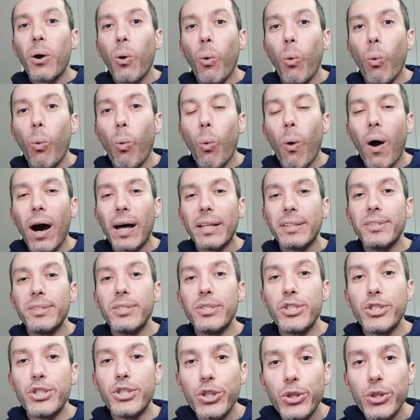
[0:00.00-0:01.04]
what
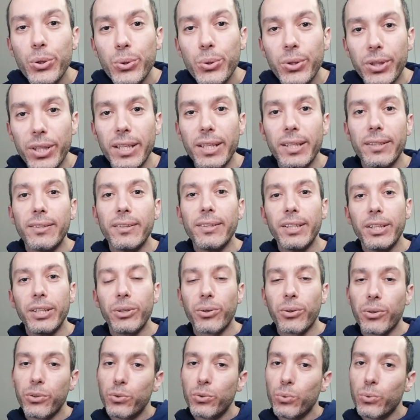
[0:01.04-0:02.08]
you did in
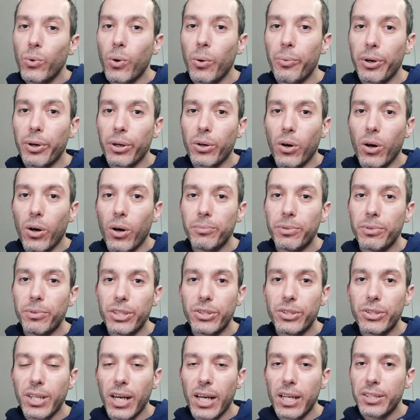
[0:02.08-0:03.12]
order to overcome these
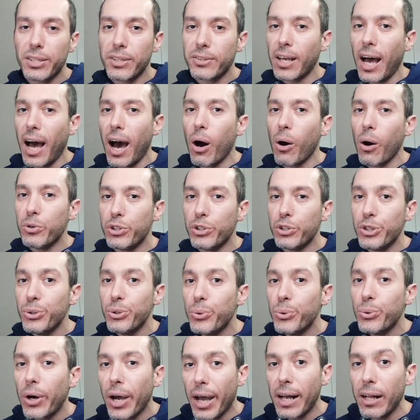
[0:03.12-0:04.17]
challenges, how
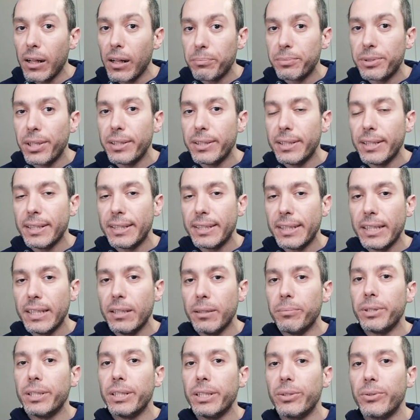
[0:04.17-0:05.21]
you helped the
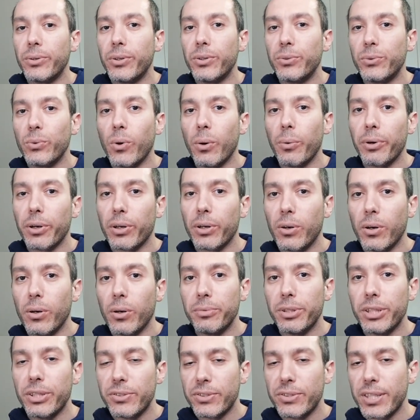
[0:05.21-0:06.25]
team in order to overcome
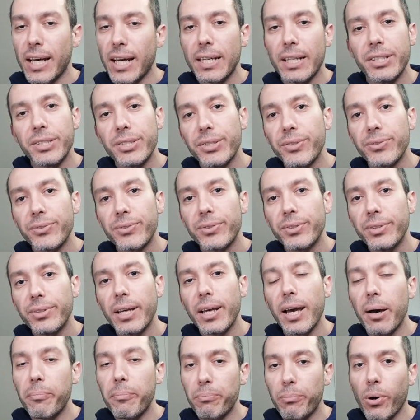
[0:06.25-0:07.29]
these challenges
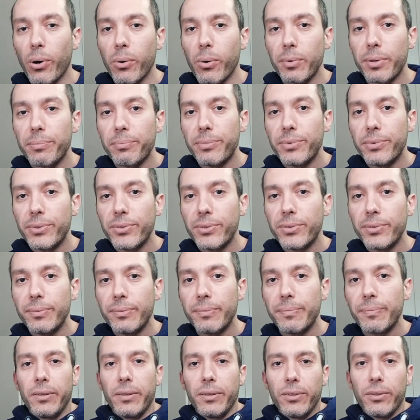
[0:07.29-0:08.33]
and problems.
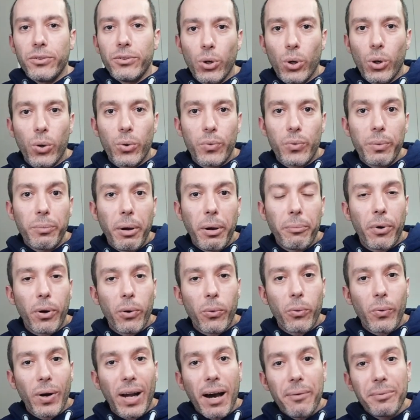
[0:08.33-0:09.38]
So remember,
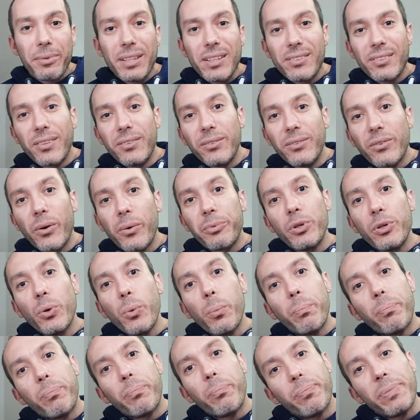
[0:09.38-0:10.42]
when having this interview,
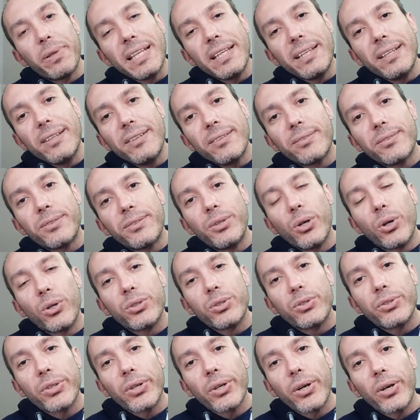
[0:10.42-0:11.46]
please don't take